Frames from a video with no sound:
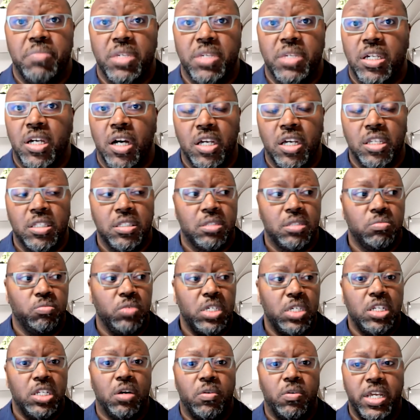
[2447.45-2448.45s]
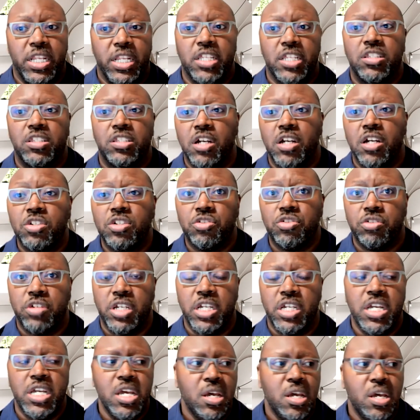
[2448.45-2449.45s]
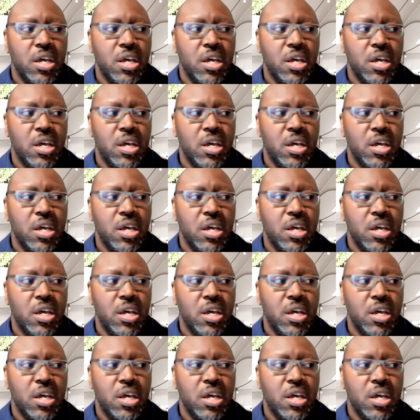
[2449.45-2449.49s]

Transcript: because we know in this country,